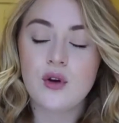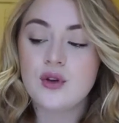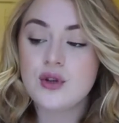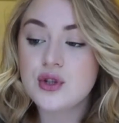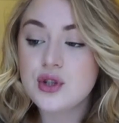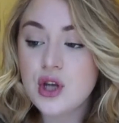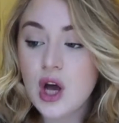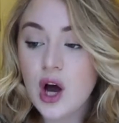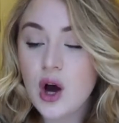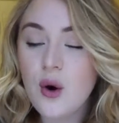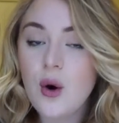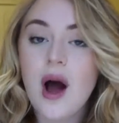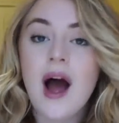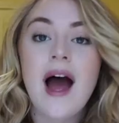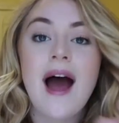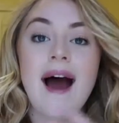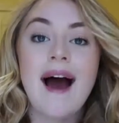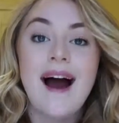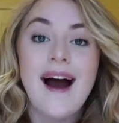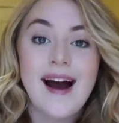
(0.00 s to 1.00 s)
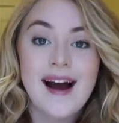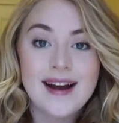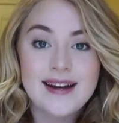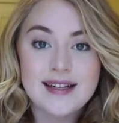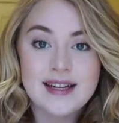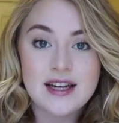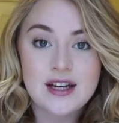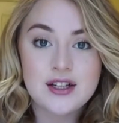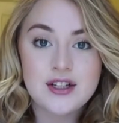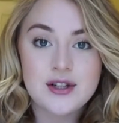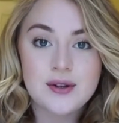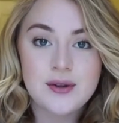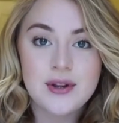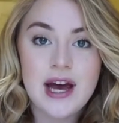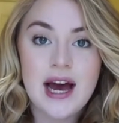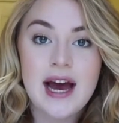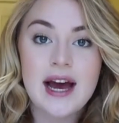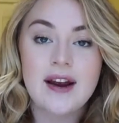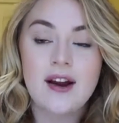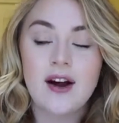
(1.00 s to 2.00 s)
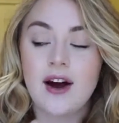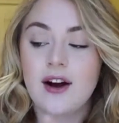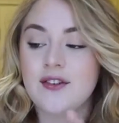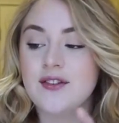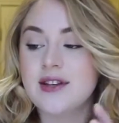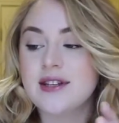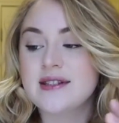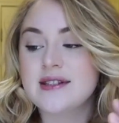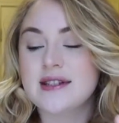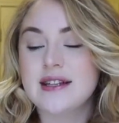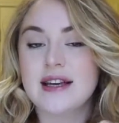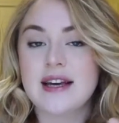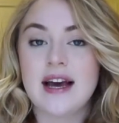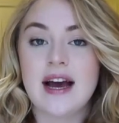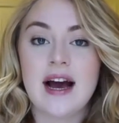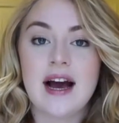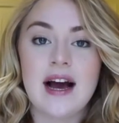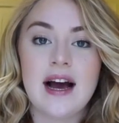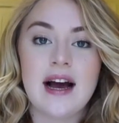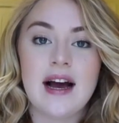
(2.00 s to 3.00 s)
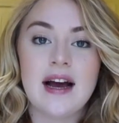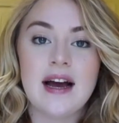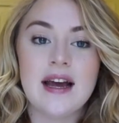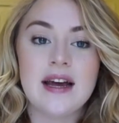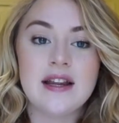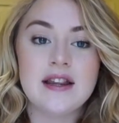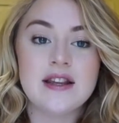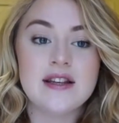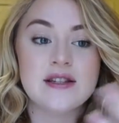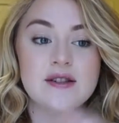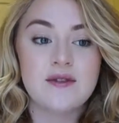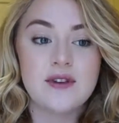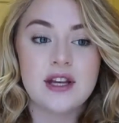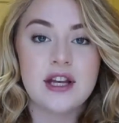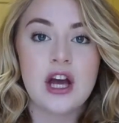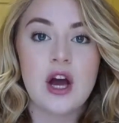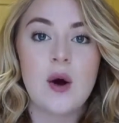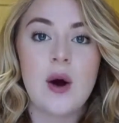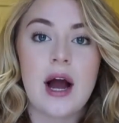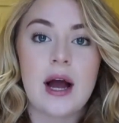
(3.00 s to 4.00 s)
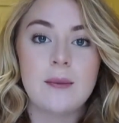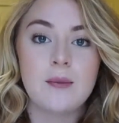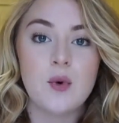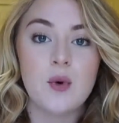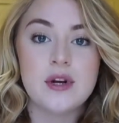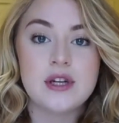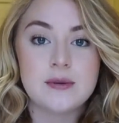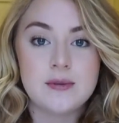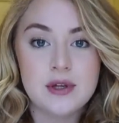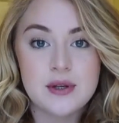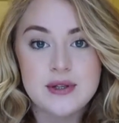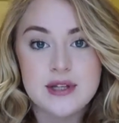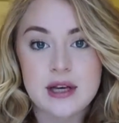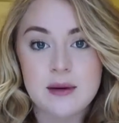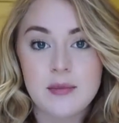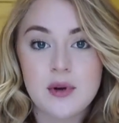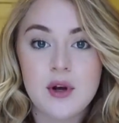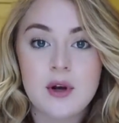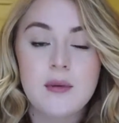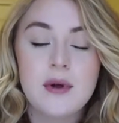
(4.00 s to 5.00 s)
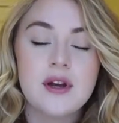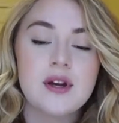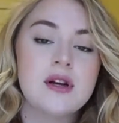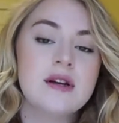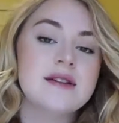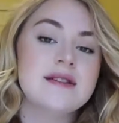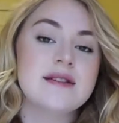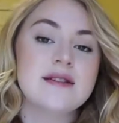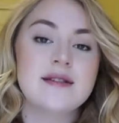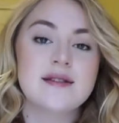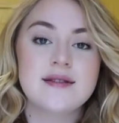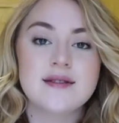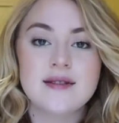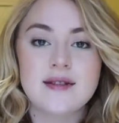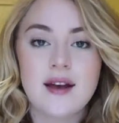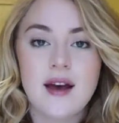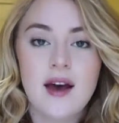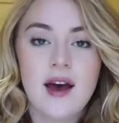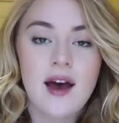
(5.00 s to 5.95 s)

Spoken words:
So I didn't do that. Obviously, in this video, I'm going to be using a beauty blender since